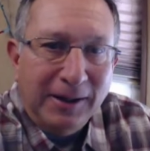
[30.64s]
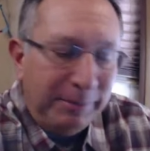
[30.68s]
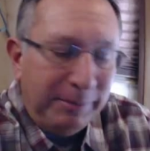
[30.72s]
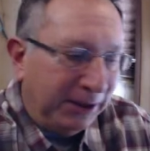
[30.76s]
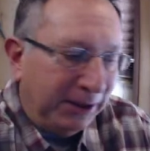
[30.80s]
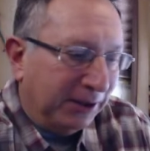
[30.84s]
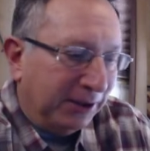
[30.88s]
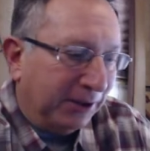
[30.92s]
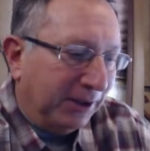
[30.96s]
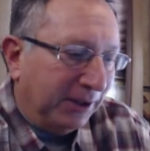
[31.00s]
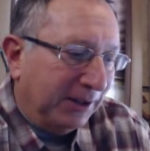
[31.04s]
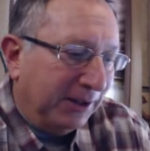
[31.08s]

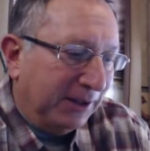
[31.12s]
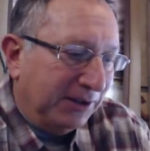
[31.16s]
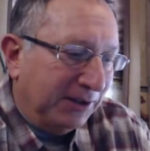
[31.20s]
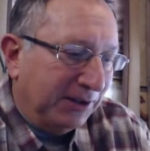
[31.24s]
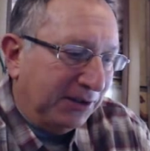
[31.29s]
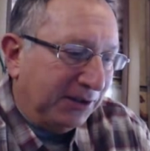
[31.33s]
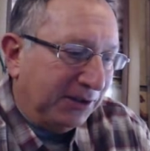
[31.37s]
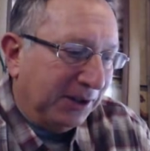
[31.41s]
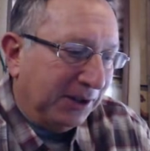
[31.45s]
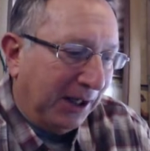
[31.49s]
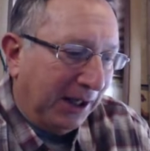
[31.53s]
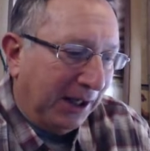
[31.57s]

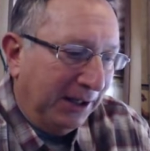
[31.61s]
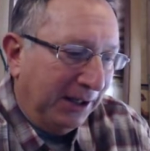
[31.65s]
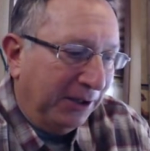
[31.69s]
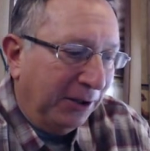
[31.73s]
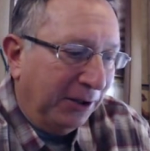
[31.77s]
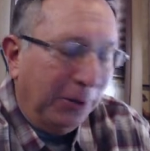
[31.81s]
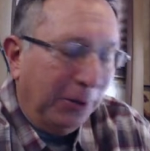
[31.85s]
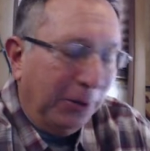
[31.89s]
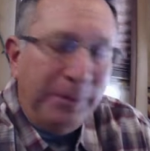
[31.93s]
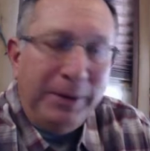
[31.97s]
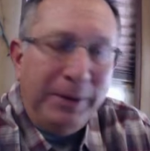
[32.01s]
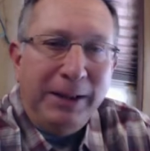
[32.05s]
Because I
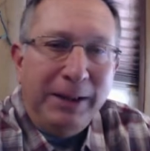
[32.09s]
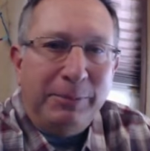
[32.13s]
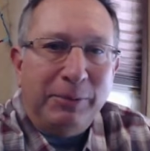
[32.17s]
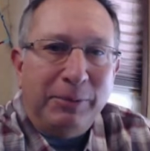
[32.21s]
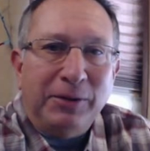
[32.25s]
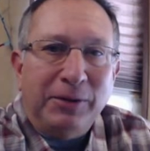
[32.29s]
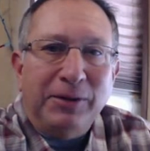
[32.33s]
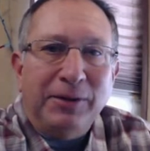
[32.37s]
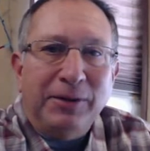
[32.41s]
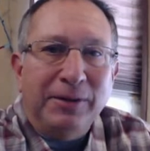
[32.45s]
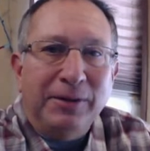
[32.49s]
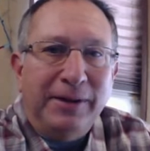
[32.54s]
know
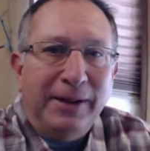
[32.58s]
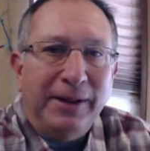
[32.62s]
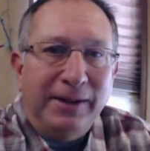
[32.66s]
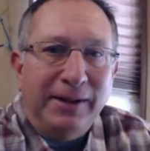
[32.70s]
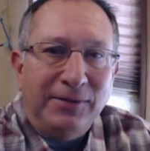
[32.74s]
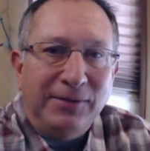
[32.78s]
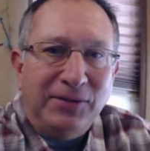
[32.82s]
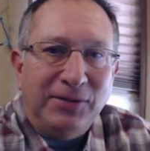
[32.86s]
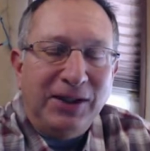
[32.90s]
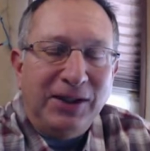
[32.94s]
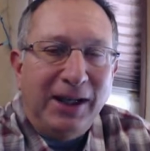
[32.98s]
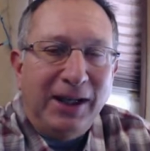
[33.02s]
people that
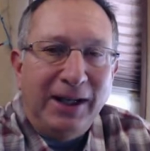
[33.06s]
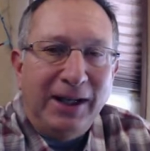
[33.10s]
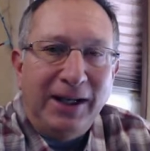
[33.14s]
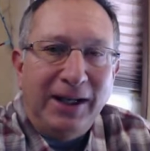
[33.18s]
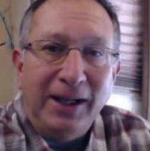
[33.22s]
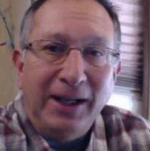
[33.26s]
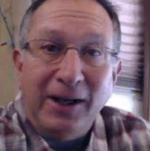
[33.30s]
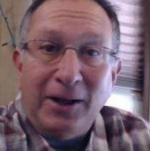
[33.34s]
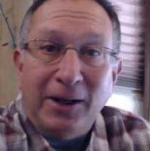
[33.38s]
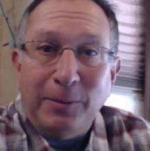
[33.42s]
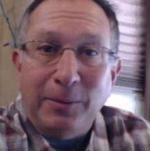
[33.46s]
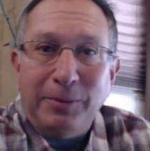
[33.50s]
have said,
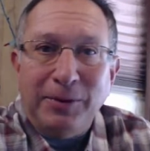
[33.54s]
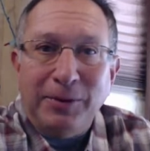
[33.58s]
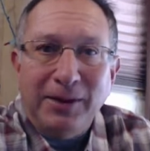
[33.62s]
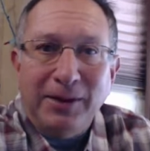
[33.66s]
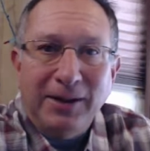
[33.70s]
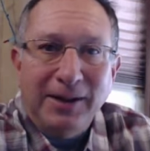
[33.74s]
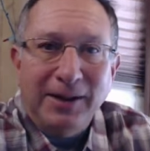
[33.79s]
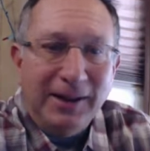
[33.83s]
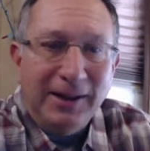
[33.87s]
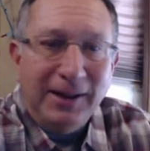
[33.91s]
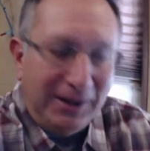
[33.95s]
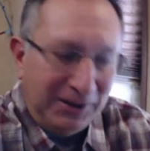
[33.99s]
help,
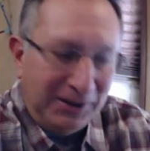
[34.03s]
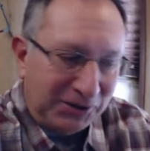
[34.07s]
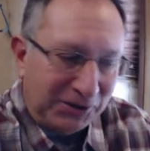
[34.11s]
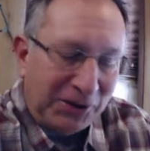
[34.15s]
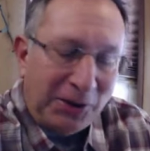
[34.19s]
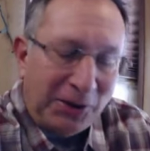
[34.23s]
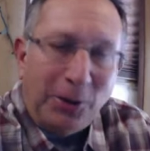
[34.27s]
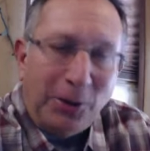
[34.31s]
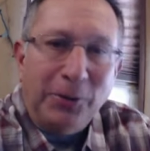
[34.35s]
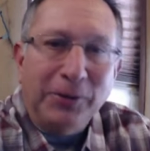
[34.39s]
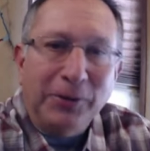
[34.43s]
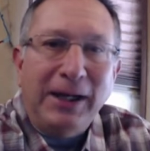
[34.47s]
it's
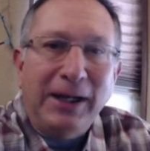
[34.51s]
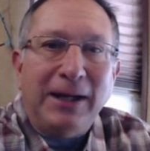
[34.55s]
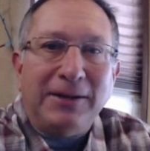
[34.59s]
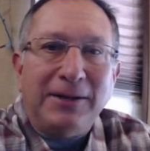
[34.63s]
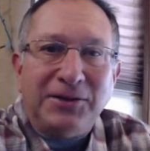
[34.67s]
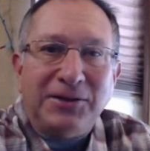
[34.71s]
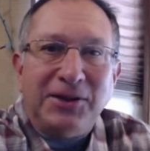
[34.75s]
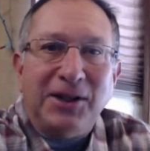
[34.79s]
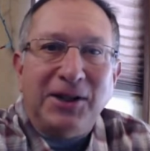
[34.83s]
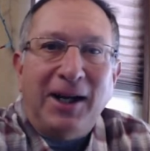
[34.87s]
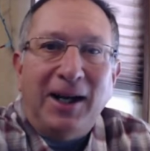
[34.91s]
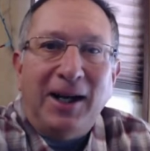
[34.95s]
cold
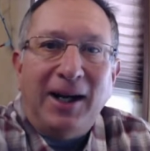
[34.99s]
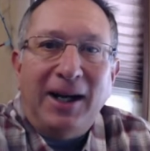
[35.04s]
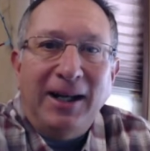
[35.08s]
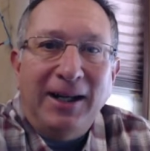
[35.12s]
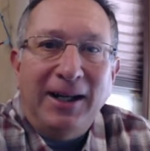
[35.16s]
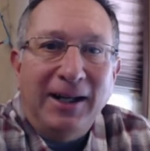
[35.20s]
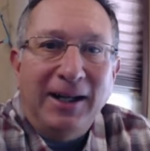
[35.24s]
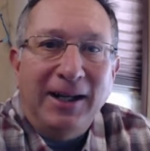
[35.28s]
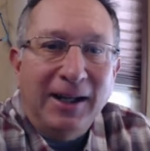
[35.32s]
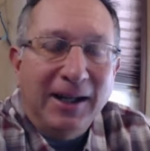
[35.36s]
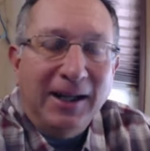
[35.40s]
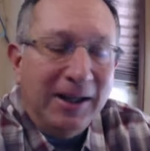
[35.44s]

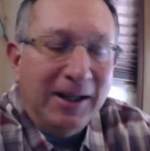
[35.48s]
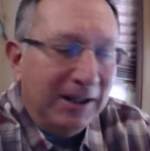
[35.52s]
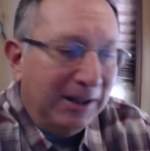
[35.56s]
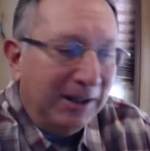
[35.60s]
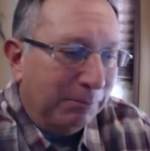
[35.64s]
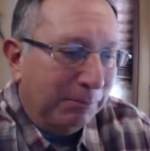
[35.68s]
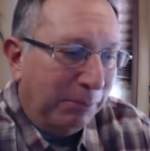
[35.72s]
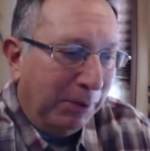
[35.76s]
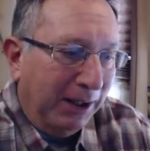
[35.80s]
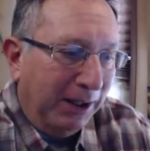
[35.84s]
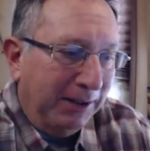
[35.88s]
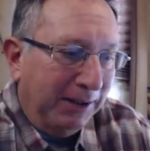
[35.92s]
outside,
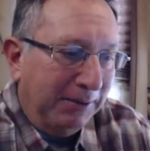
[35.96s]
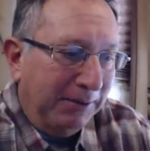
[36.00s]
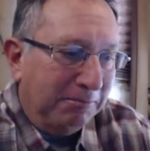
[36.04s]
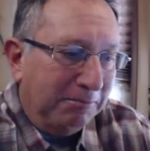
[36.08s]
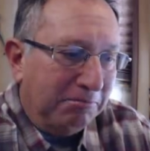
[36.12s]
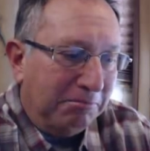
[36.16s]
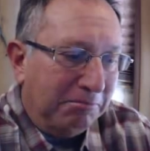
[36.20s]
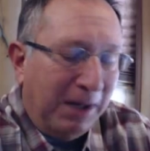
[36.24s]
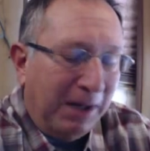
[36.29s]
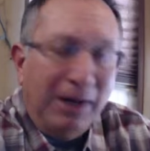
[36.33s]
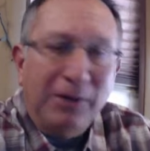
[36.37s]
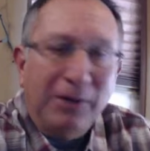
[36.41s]
but
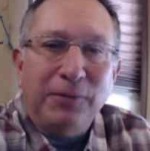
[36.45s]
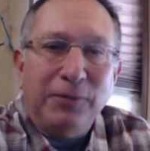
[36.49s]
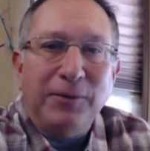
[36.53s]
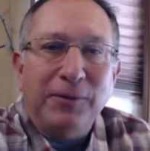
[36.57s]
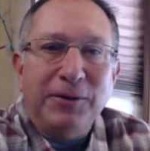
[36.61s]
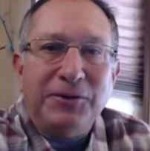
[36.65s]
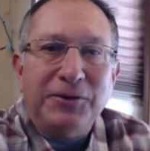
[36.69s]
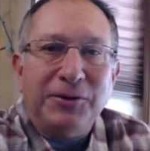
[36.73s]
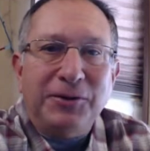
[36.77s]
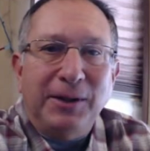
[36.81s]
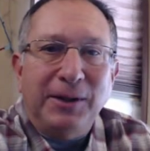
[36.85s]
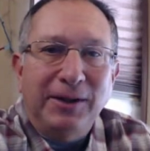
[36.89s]
my
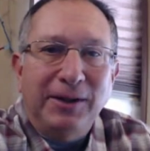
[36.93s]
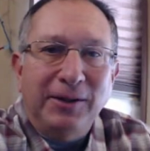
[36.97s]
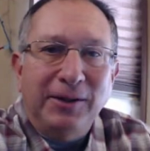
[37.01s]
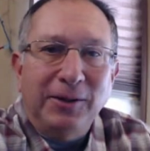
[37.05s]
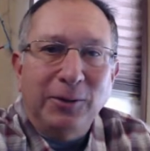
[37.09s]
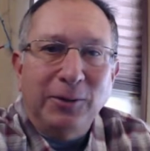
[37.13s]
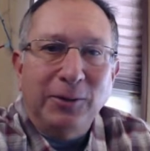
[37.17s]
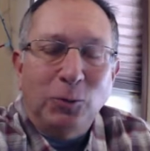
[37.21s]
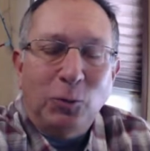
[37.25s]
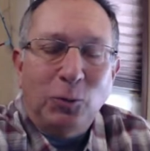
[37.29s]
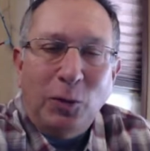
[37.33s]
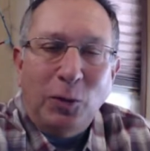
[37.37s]

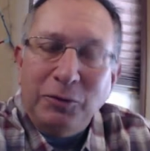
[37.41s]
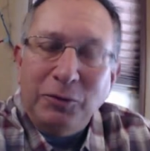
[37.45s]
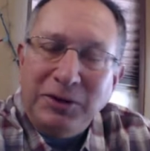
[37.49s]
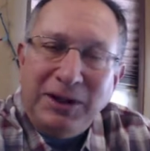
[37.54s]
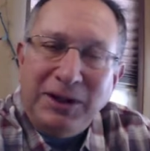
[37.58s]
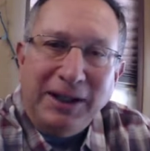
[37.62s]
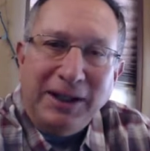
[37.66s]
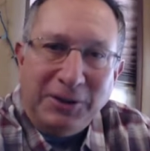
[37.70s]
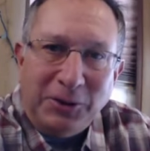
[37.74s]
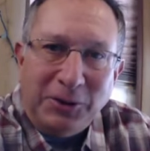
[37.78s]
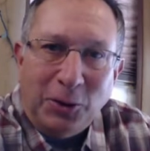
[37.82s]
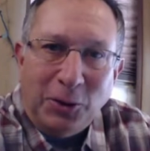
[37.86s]
refrigerator won't
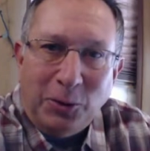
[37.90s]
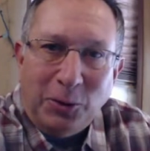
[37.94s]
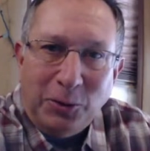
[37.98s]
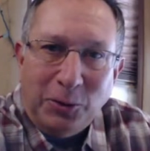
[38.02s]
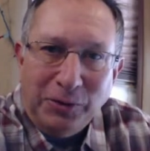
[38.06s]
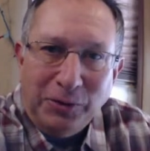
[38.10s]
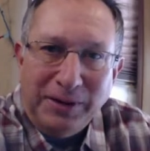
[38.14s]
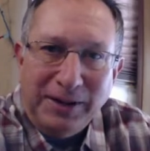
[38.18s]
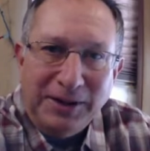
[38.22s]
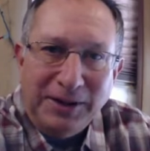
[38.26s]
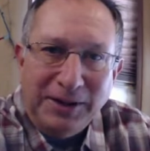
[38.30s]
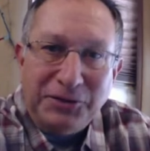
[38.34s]
get
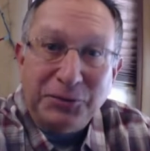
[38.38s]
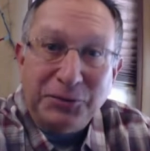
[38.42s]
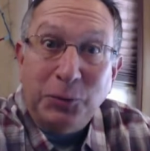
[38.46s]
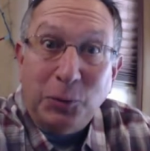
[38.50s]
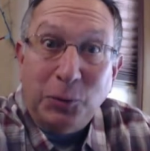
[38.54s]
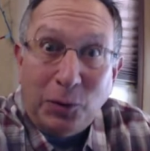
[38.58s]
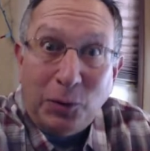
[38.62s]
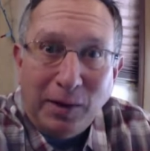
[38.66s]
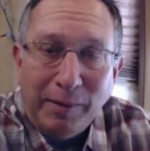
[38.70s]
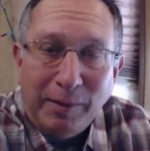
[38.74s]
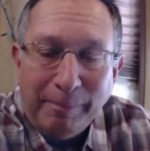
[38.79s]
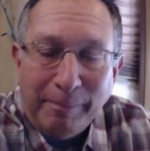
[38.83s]
cold. It's
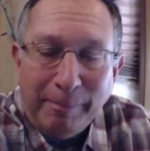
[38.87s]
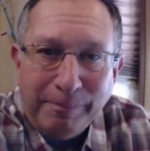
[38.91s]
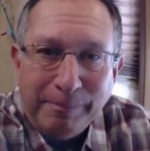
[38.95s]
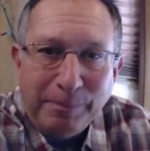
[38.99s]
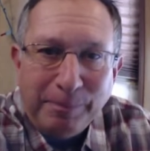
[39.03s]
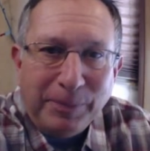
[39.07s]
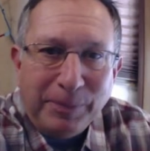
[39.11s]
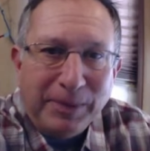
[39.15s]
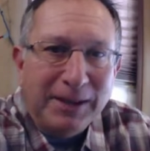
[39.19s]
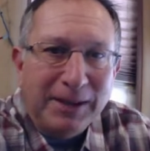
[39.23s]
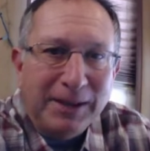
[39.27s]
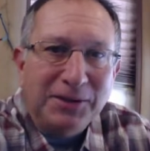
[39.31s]
warm.
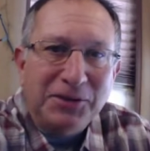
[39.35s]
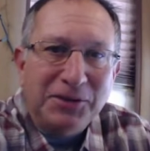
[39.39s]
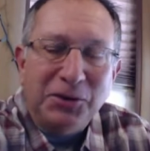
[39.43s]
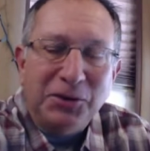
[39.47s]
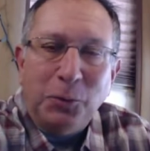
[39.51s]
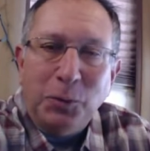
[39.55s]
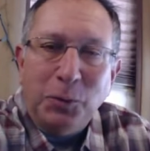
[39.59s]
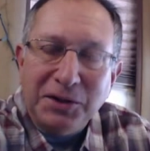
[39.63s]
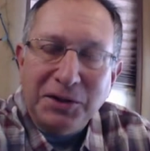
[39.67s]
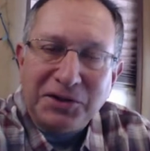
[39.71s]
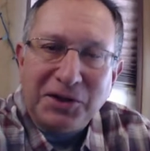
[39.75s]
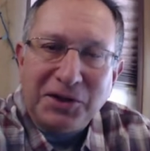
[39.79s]
So
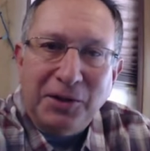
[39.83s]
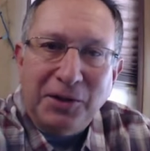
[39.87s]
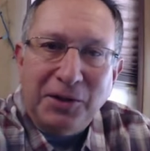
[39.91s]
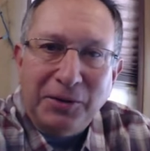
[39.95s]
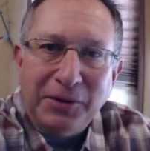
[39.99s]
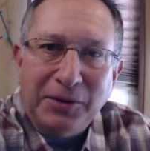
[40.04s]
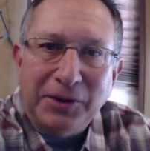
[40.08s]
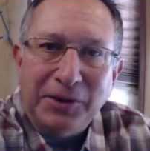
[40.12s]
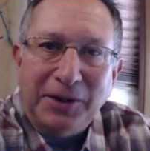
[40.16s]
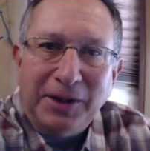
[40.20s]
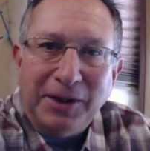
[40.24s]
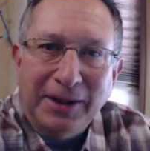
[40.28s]
what's
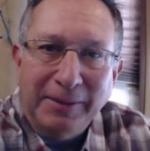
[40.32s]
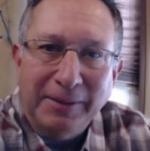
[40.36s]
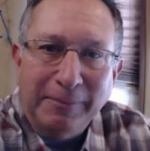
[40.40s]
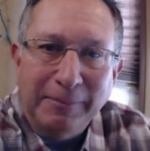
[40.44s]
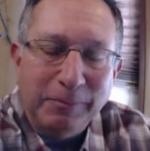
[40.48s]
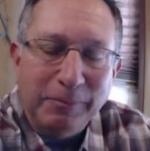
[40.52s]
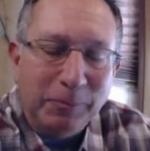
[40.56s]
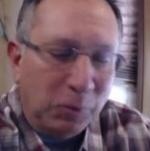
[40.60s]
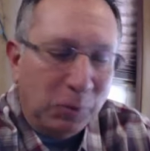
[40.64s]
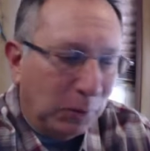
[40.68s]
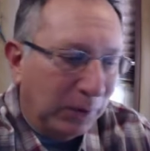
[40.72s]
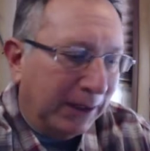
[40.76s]
going on?
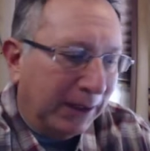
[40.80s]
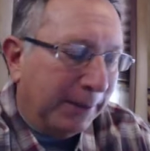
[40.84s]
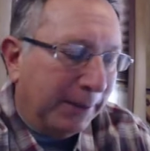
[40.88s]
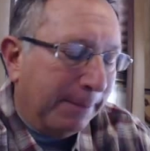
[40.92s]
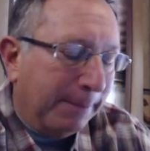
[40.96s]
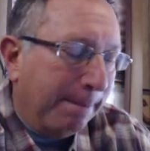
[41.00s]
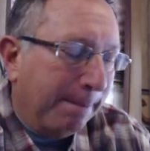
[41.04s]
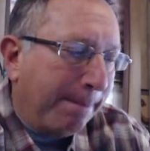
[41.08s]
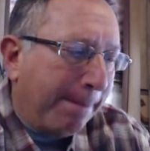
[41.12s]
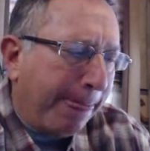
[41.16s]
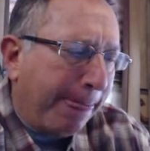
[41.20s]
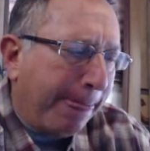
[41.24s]

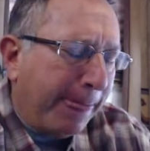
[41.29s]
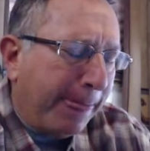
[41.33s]
Well,